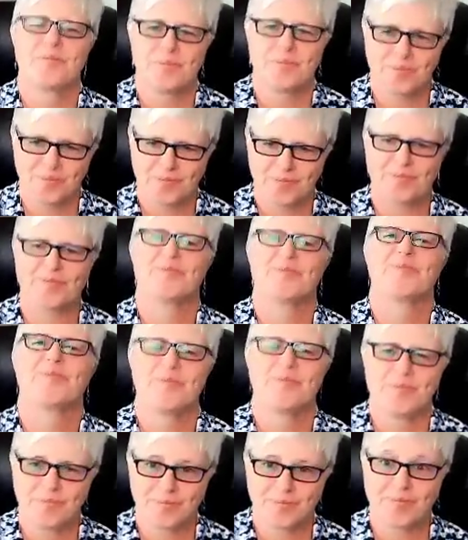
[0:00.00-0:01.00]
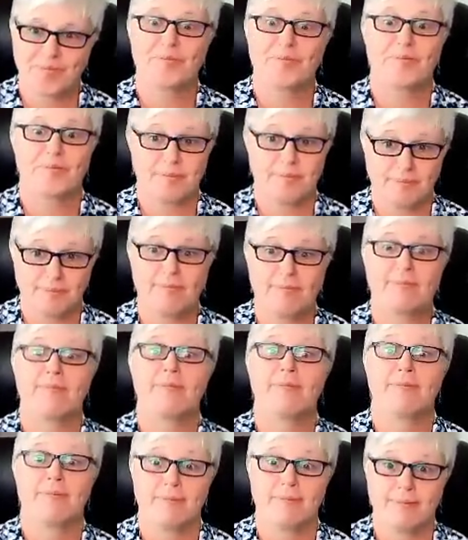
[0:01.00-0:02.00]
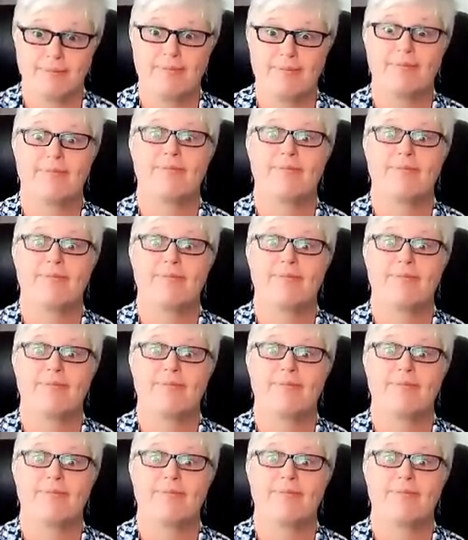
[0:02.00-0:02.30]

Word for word: There there goes your Aries moon again."